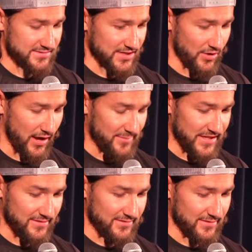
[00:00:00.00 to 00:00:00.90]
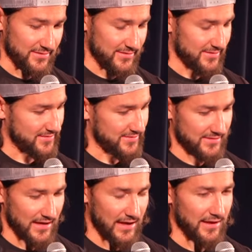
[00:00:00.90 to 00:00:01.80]
So, I mean,
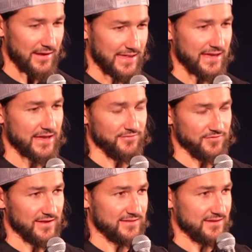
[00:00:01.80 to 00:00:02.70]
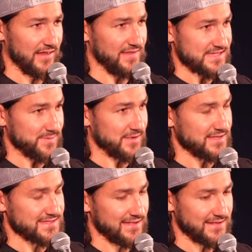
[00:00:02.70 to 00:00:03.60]
I get conflicted on this
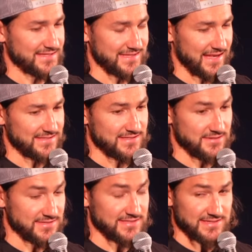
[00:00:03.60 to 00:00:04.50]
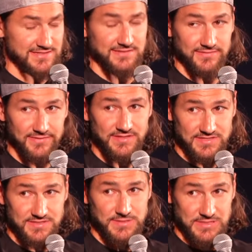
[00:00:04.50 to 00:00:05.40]
because in a sense, there's
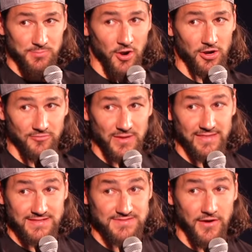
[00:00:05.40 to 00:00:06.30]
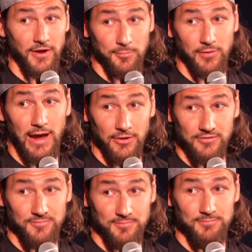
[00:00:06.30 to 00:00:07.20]
this part of me that's very proud
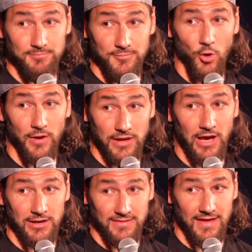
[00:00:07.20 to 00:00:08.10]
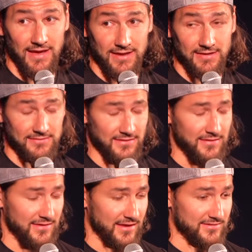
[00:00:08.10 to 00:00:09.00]
of going on in that
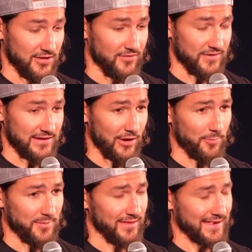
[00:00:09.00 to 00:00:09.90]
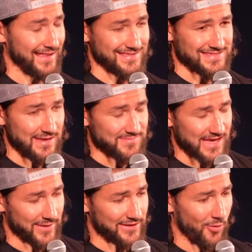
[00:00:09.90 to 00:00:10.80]
and toughing it out. But like at the same
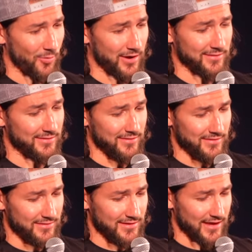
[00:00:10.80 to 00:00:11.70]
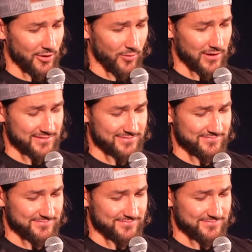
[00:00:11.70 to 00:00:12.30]
time, I don't want to,